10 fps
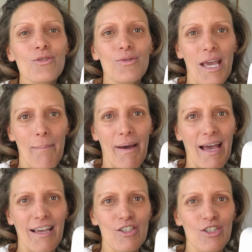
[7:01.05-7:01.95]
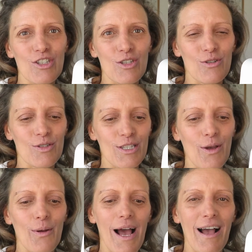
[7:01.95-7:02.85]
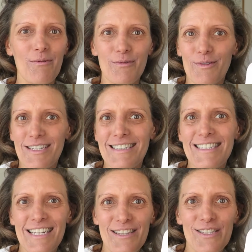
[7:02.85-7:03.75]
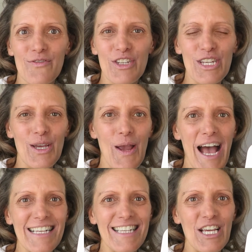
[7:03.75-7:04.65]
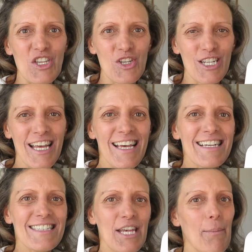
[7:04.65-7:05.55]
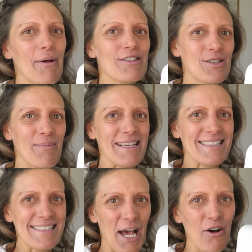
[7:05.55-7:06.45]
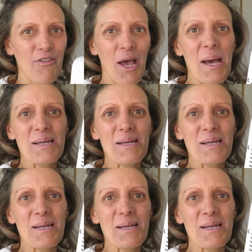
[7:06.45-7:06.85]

to get back to do. So I will consider this video as a good tip to myself